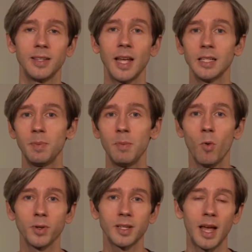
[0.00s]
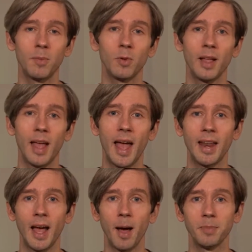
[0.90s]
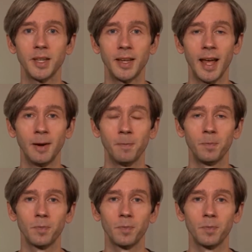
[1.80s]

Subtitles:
tend to be more stable and up to date.